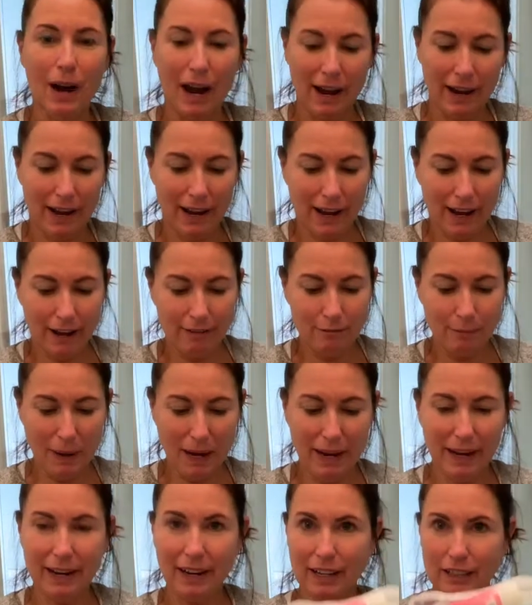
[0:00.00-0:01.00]
I have
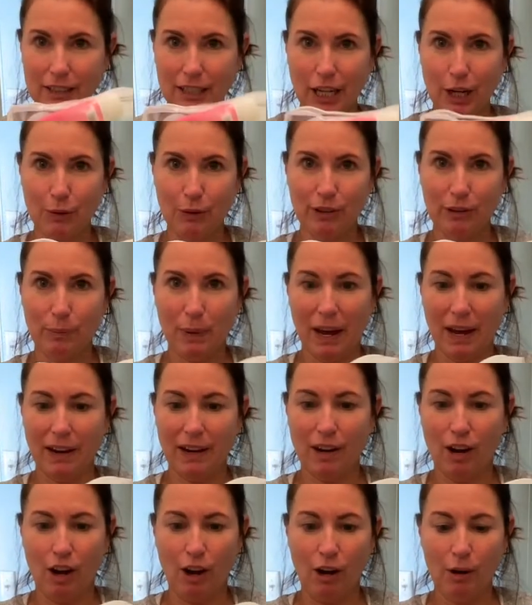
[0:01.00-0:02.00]
my liquids bag
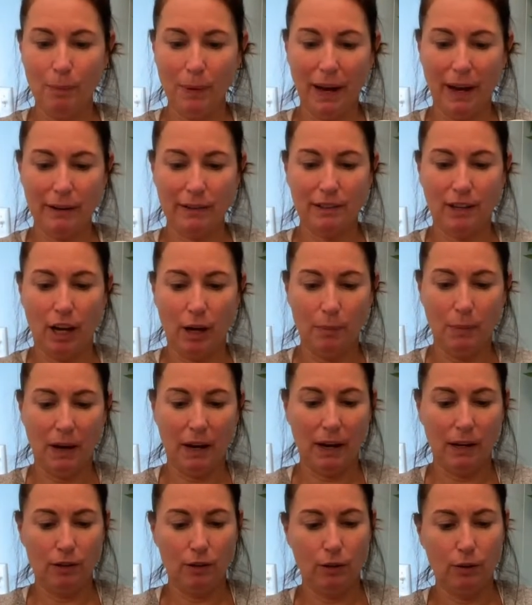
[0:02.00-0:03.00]
all packed up.
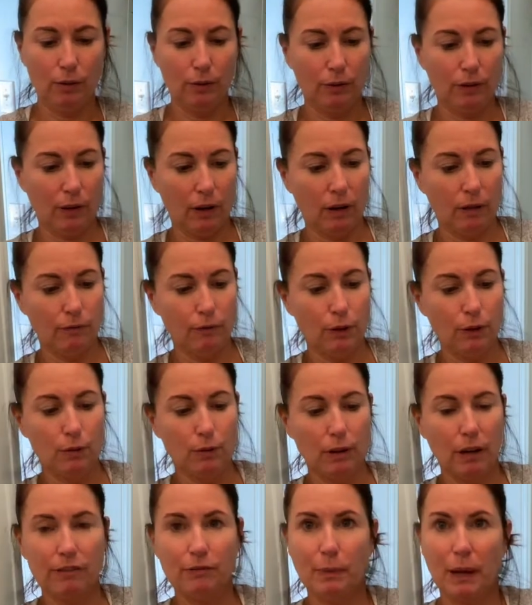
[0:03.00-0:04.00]
I used a
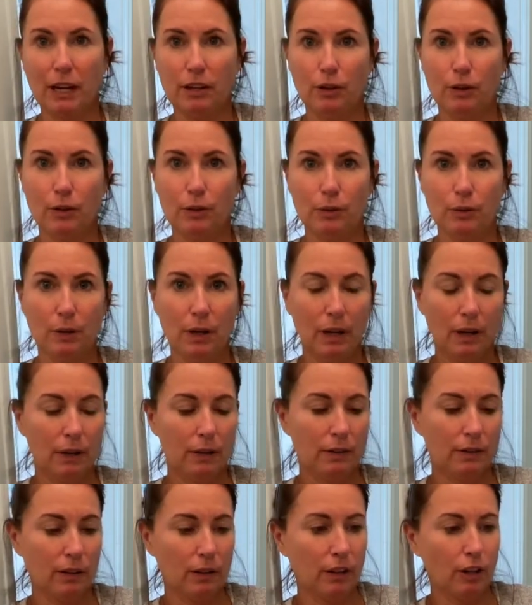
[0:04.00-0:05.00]
few of my new
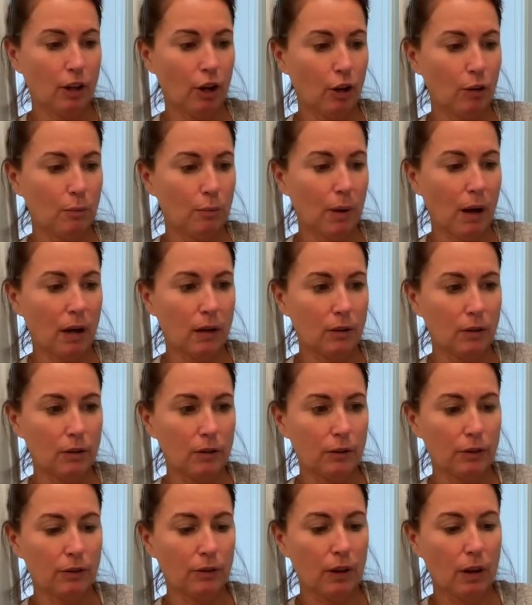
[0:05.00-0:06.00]
silicone
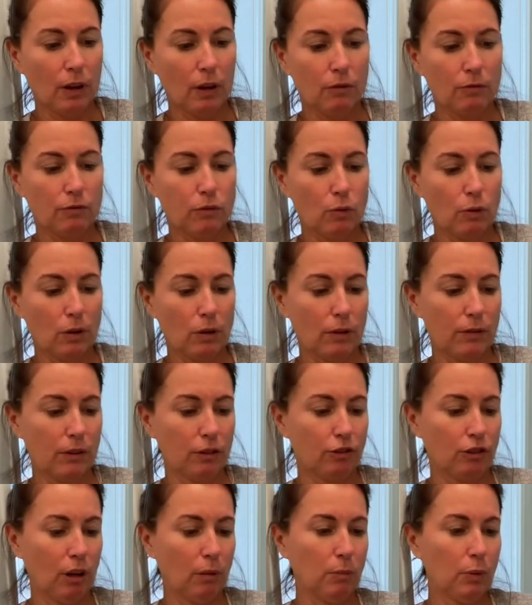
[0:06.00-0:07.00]
bottles for the
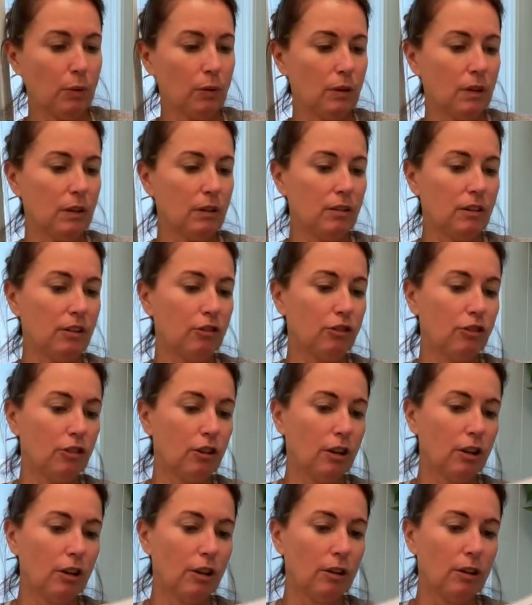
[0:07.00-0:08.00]
shampoo and
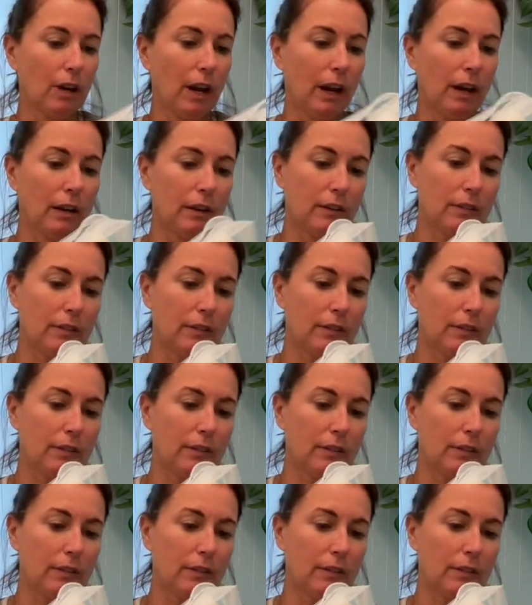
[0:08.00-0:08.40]
conditioner and